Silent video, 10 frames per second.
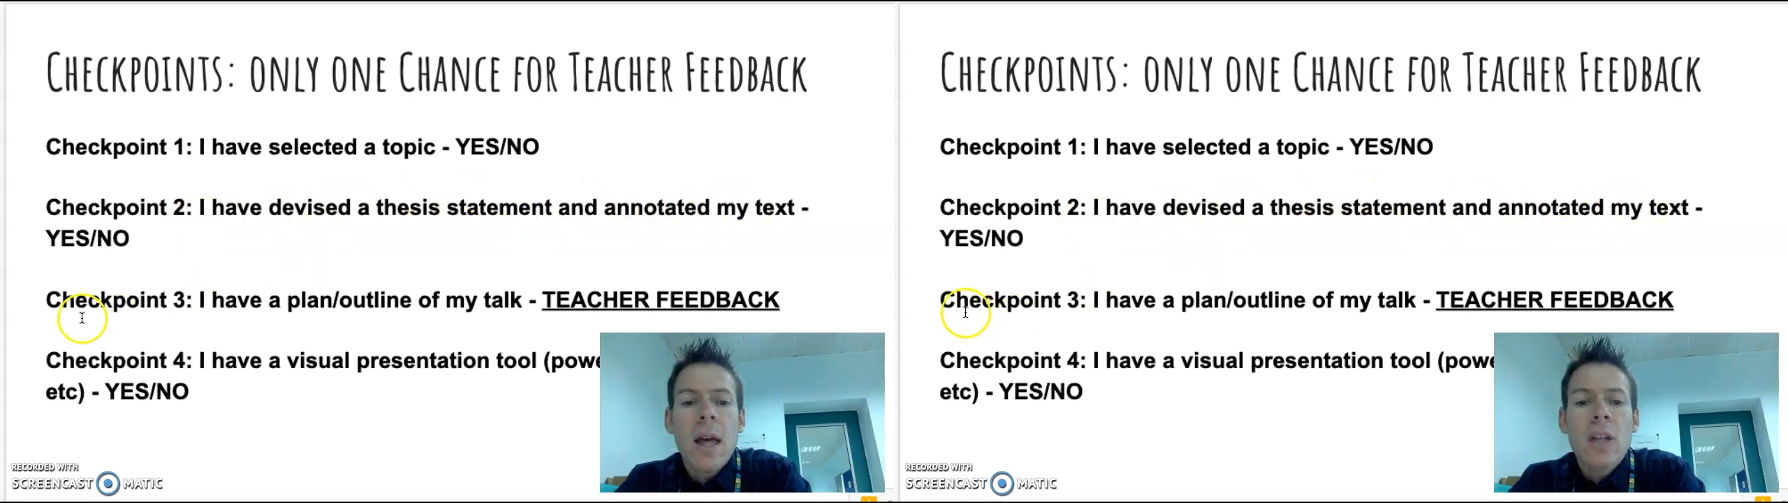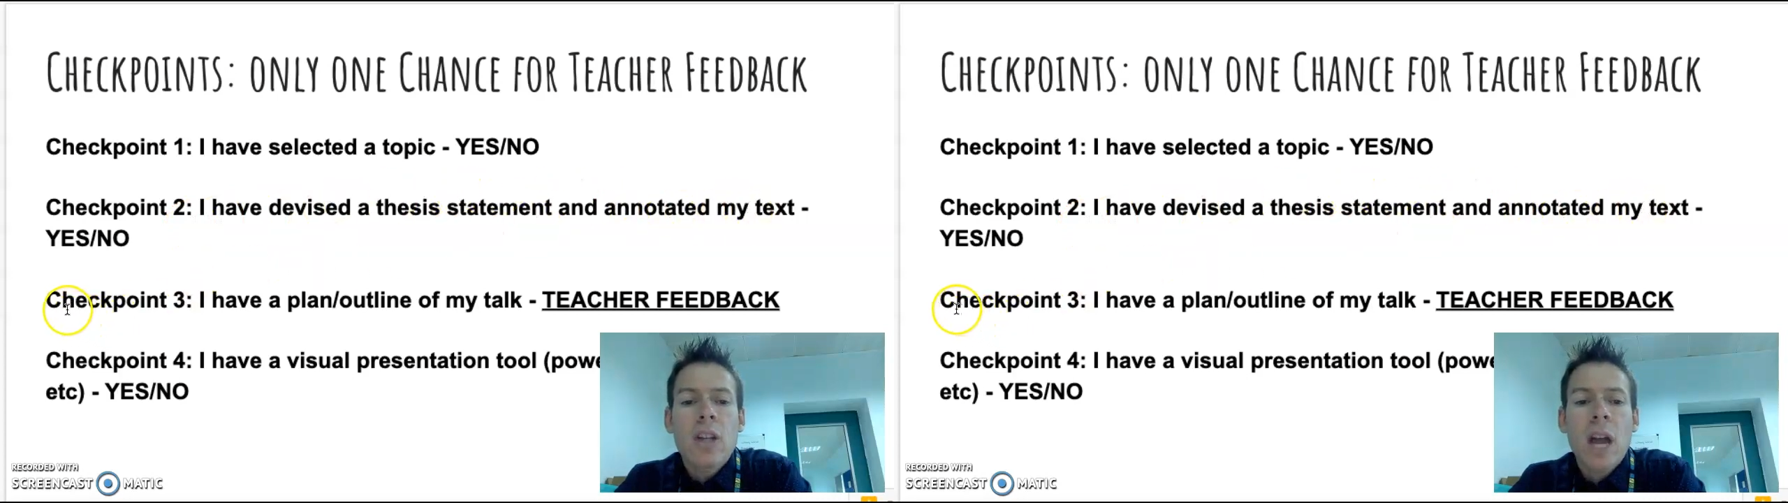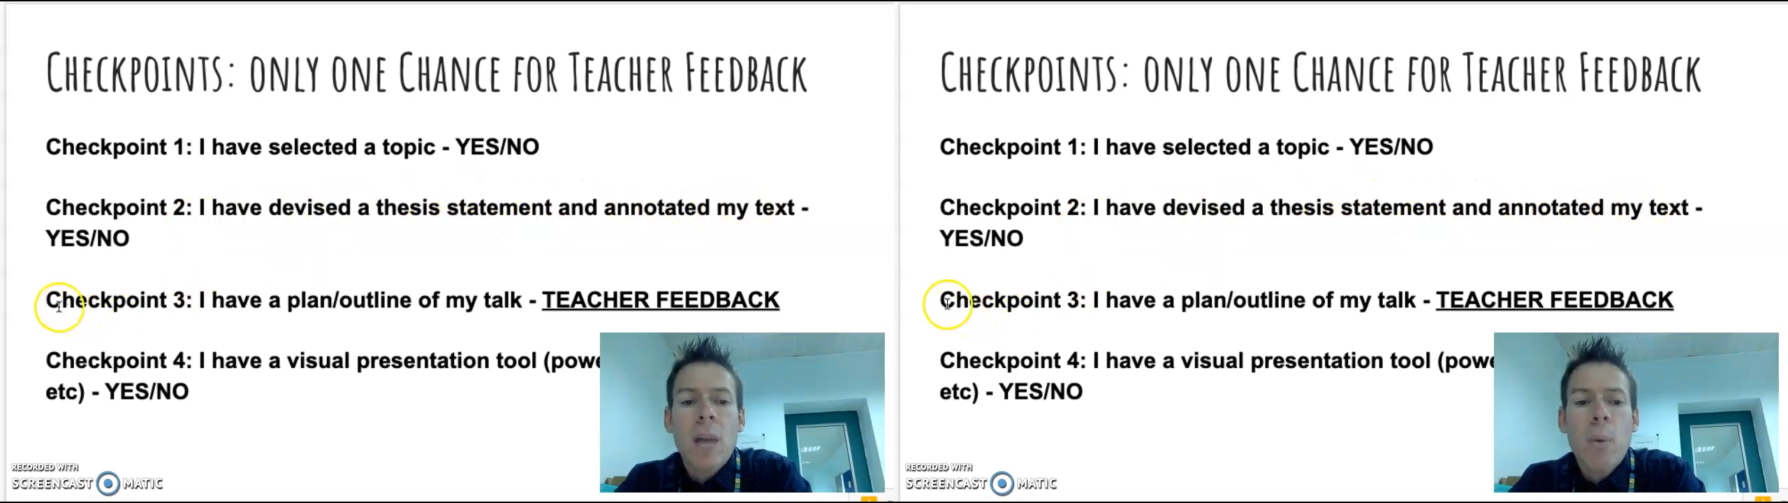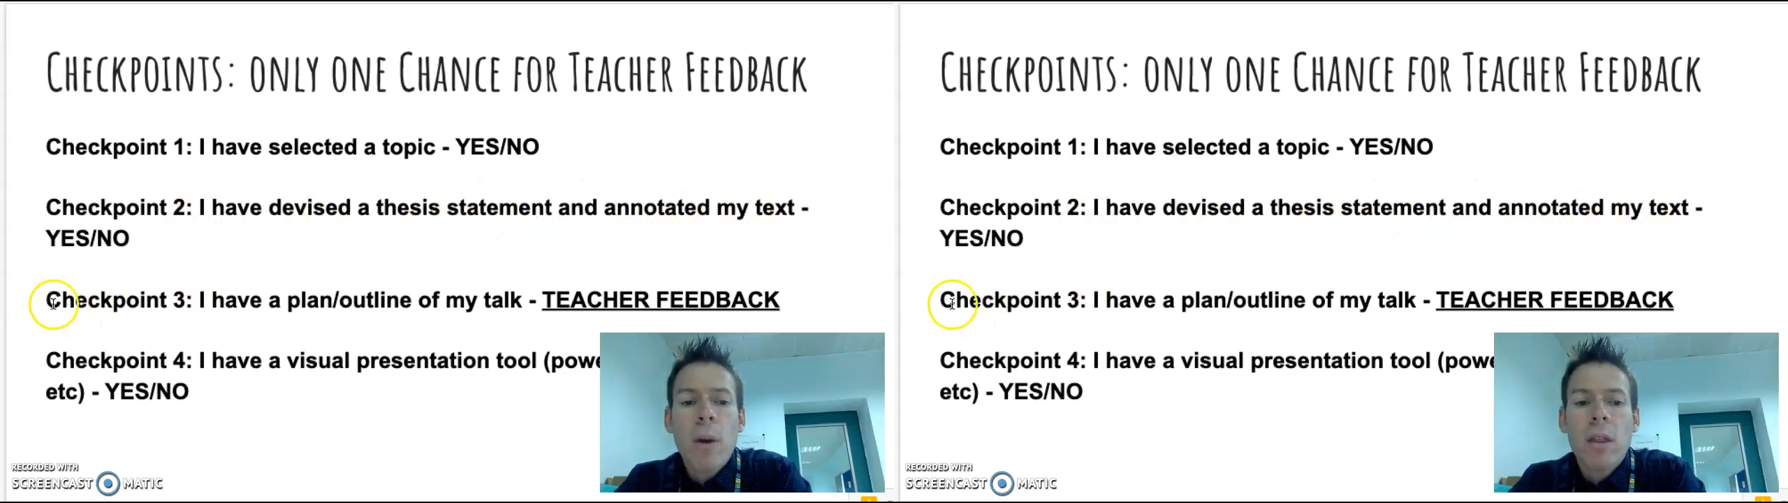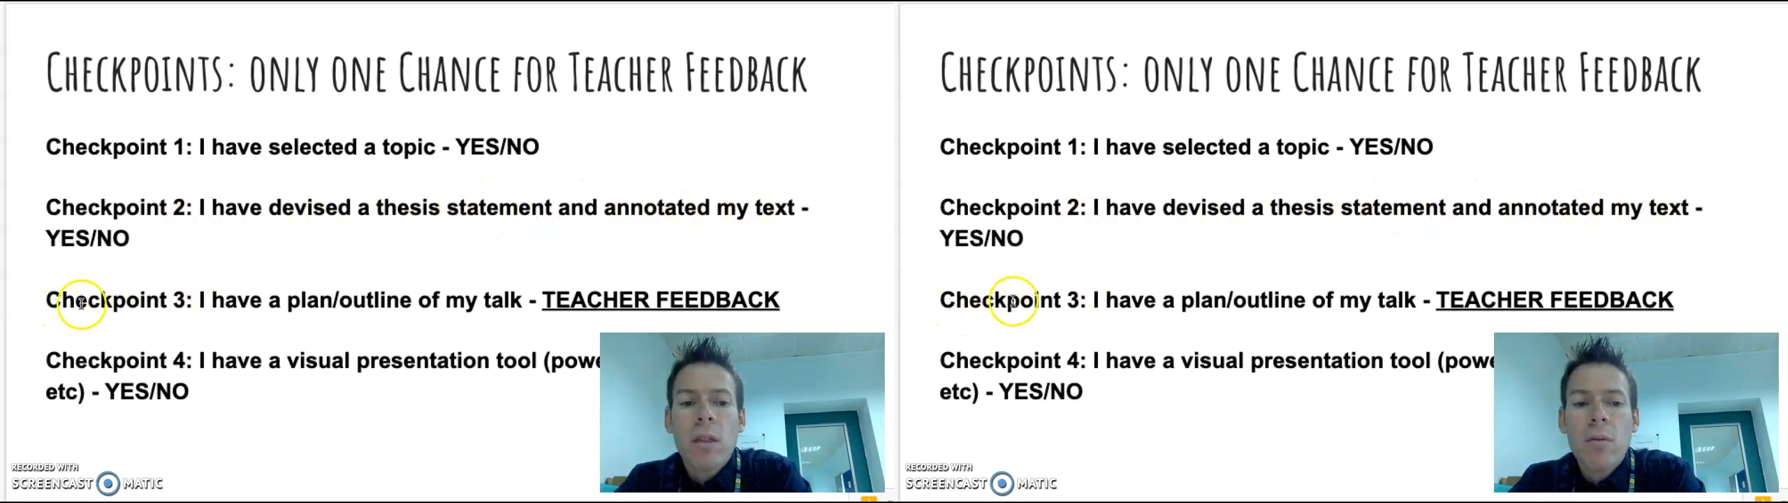
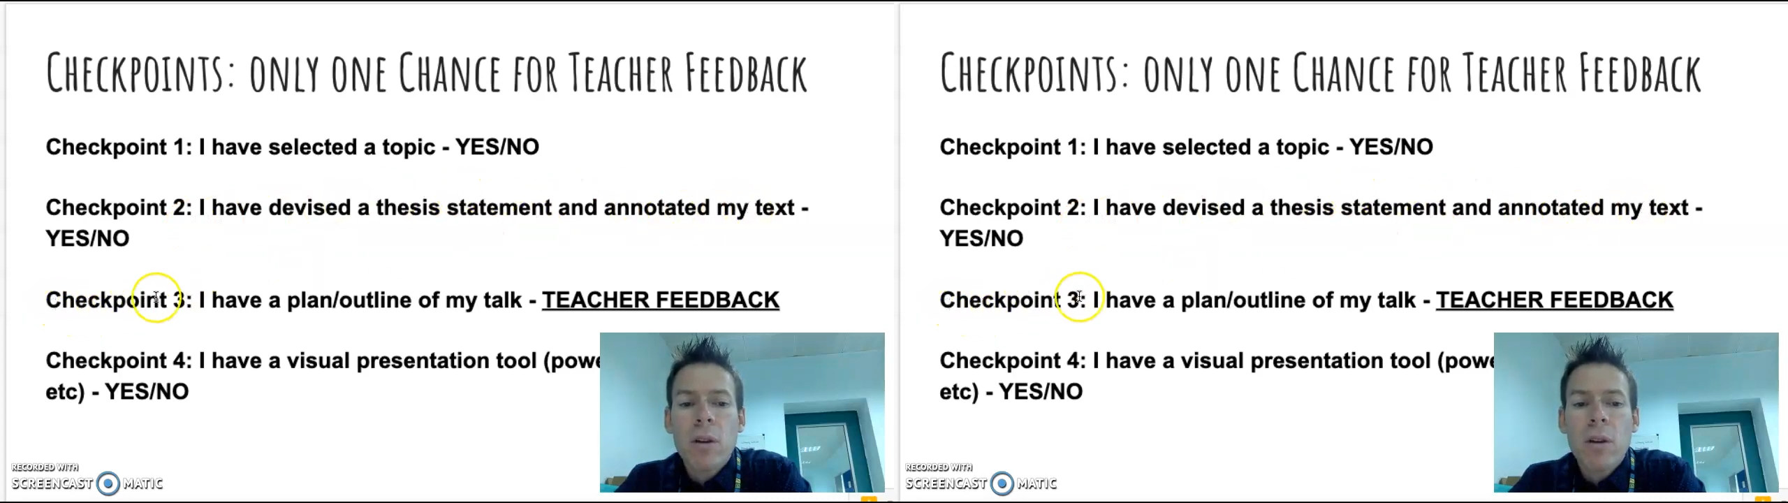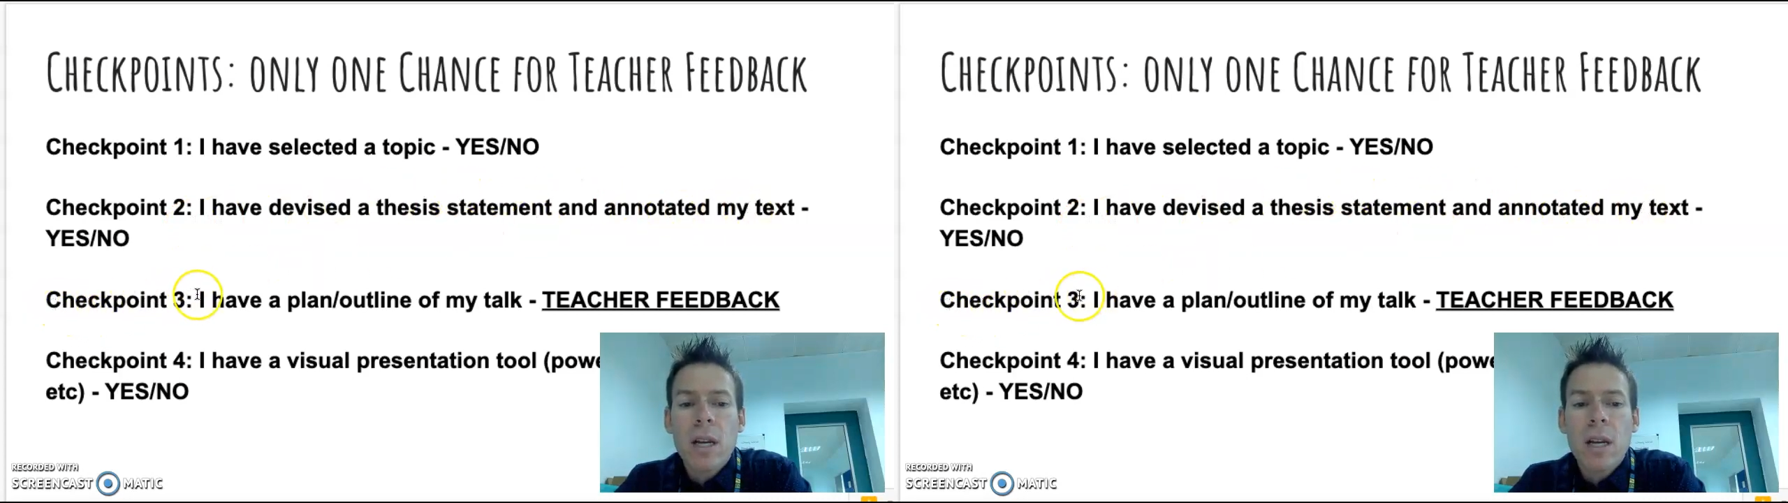Checkpoint 3